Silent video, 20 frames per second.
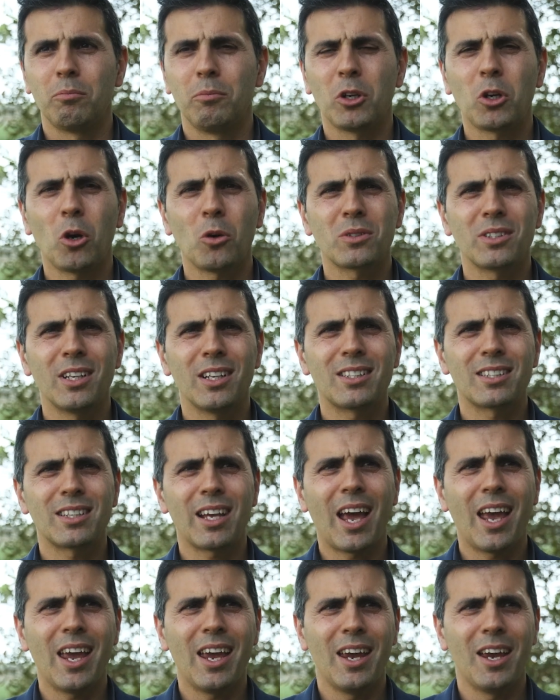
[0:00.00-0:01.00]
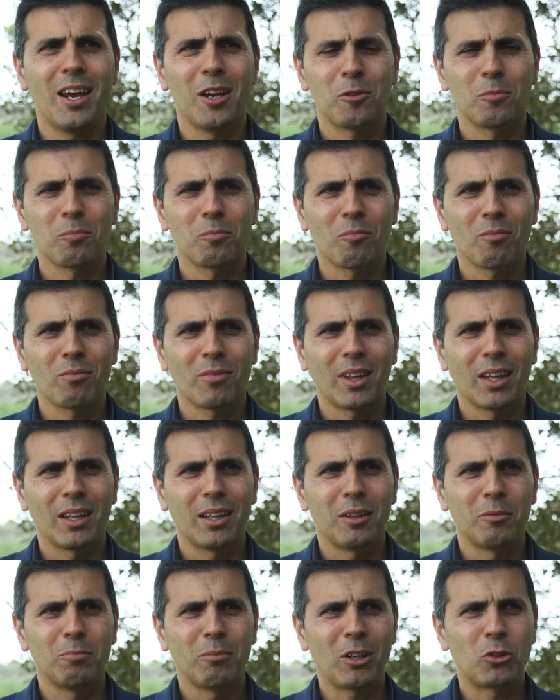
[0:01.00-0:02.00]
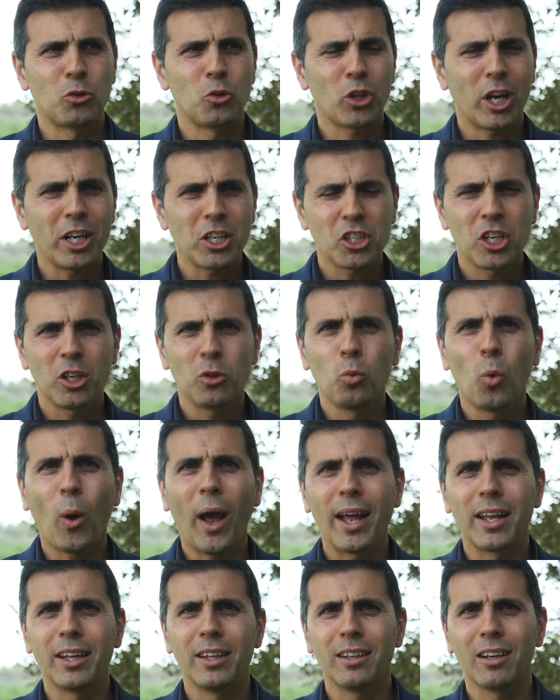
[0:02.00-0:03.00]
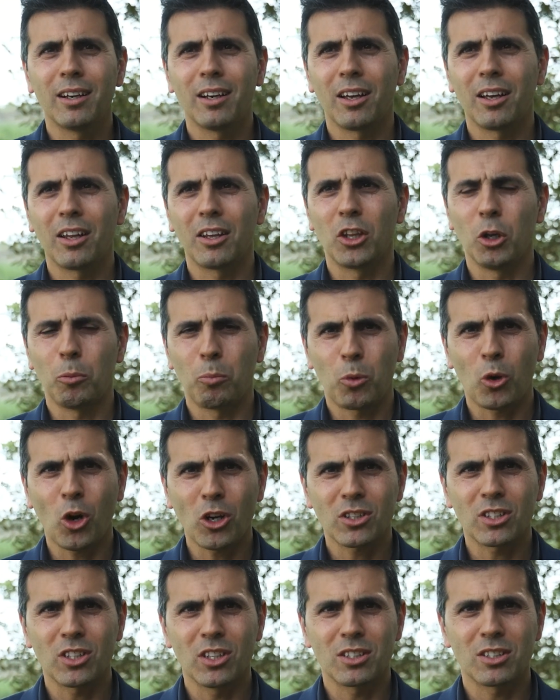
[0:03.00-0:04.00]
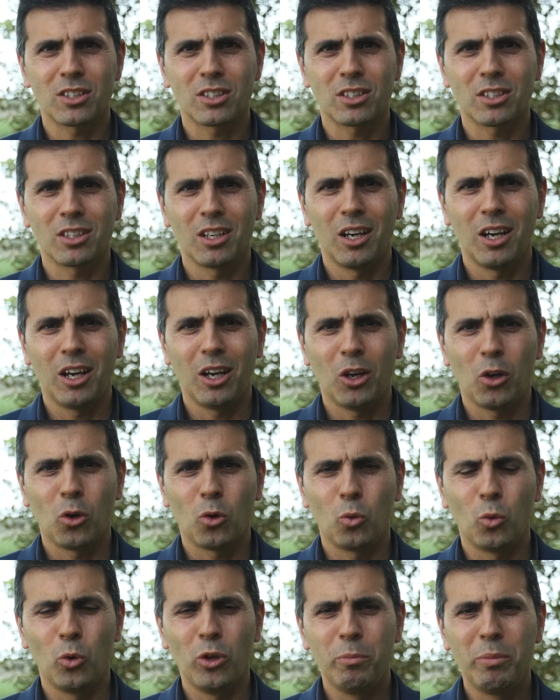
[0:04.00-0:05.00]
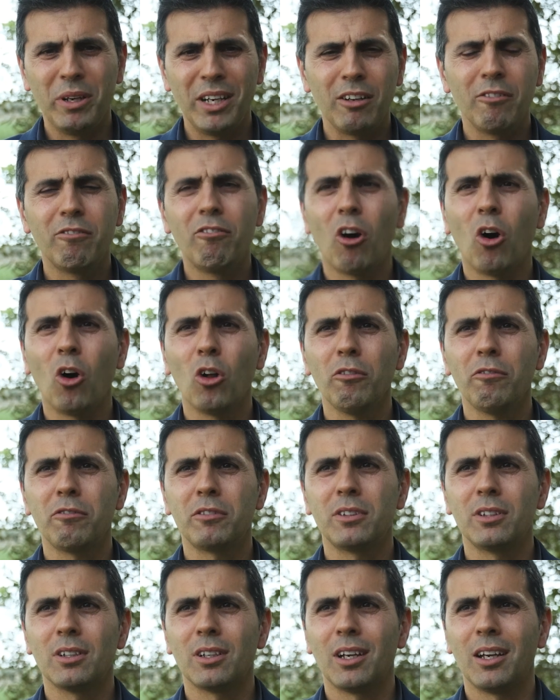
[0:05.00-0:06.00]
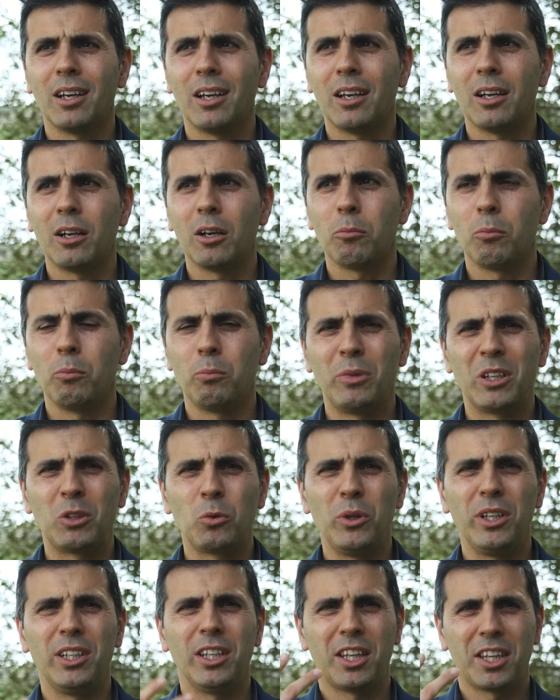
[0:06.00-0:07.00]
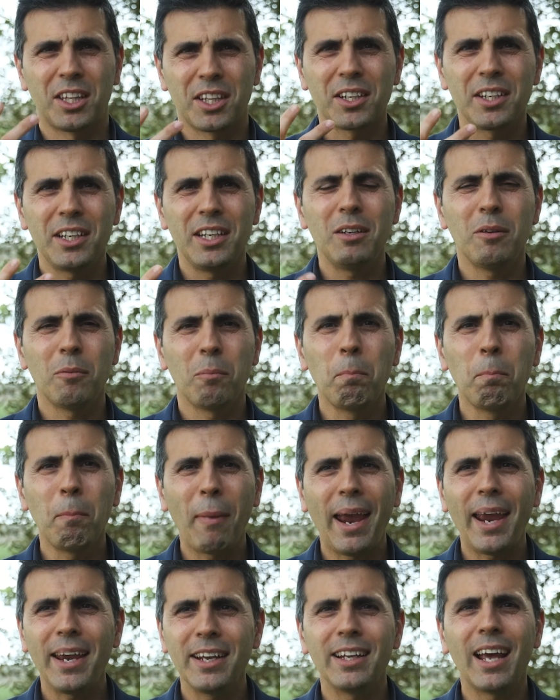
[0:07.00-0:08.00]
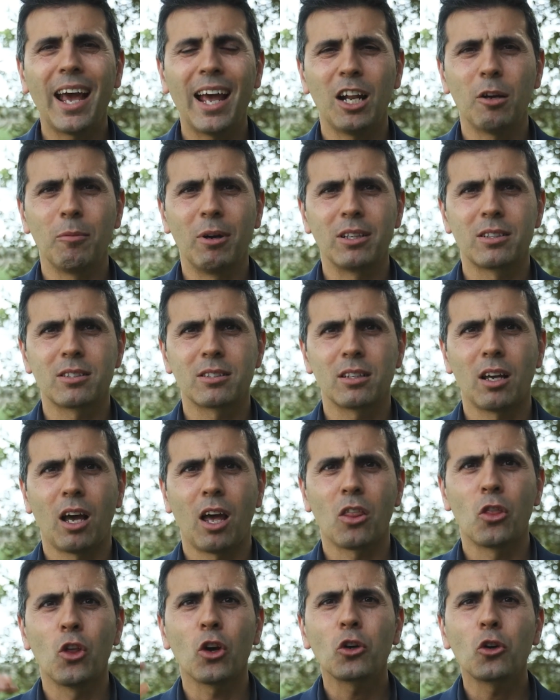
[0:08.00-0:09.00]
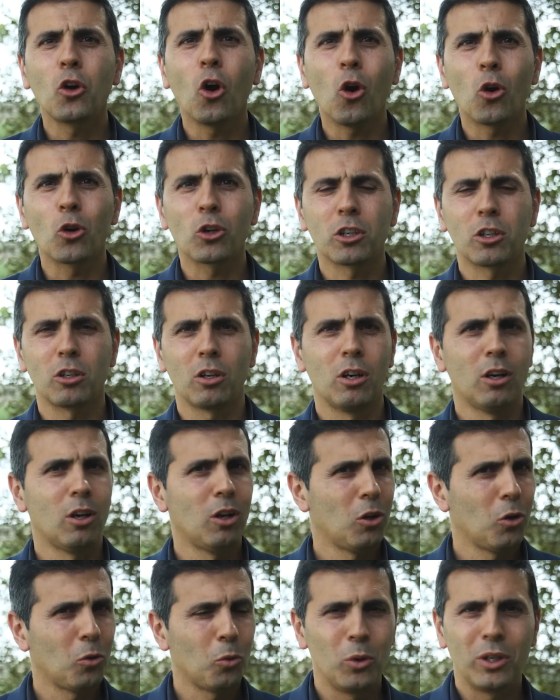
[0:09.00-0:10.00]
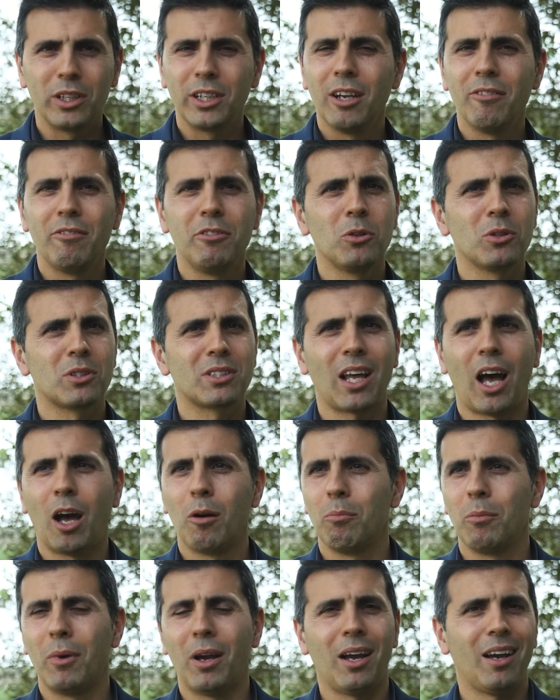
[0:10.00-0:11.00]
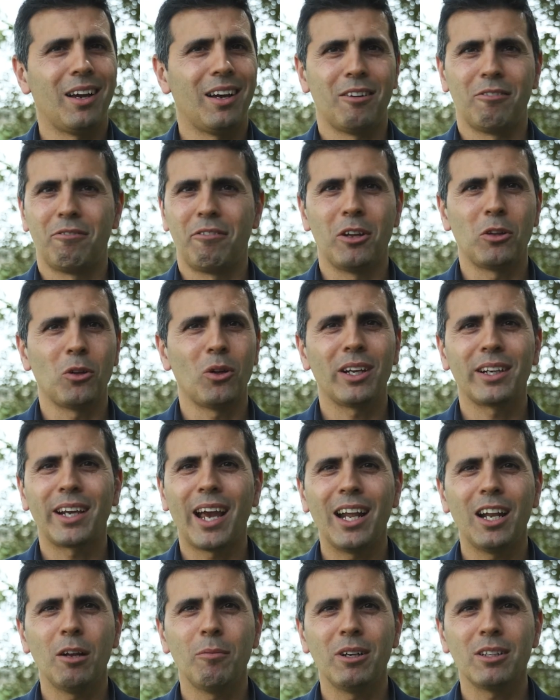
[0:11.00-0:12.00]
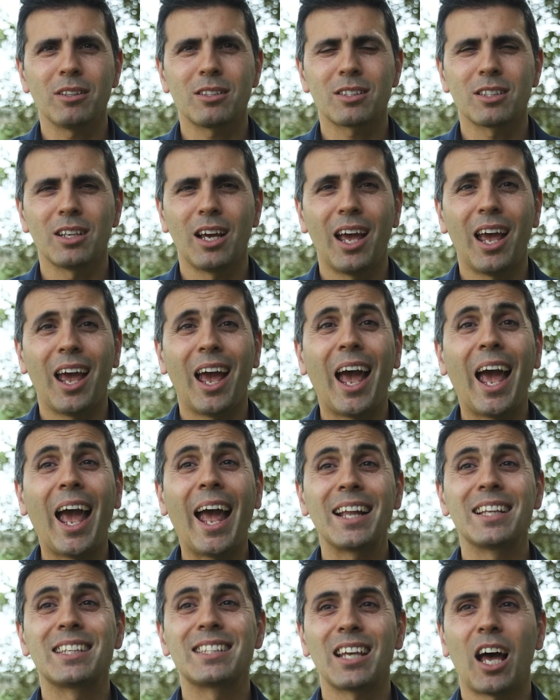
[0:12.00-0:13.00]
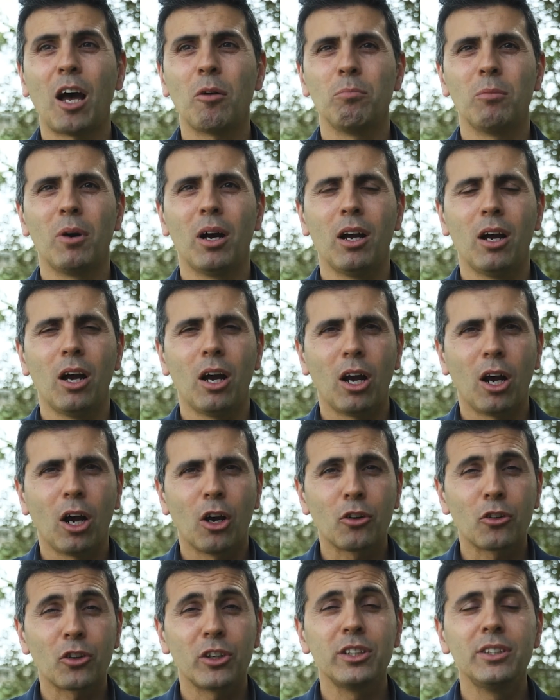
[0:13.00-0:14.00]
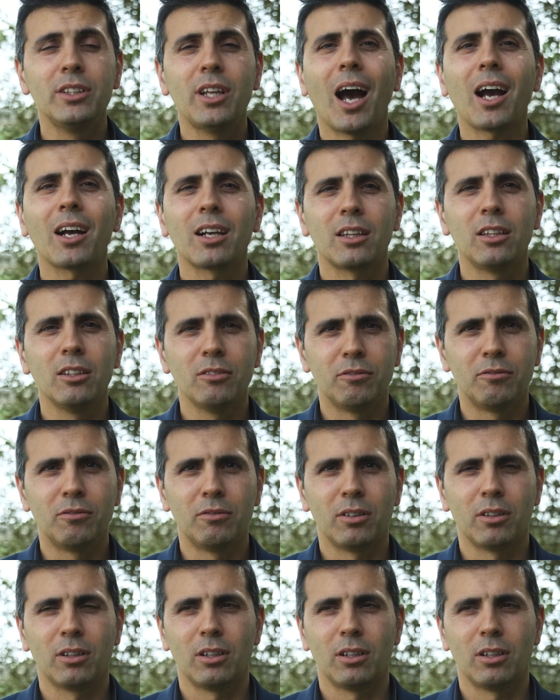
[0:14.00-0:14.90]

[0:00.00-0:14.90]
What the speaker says: because it's a maturation when the process will be involved between 3 main elements. The cork will give you some phenolic elements and some reductive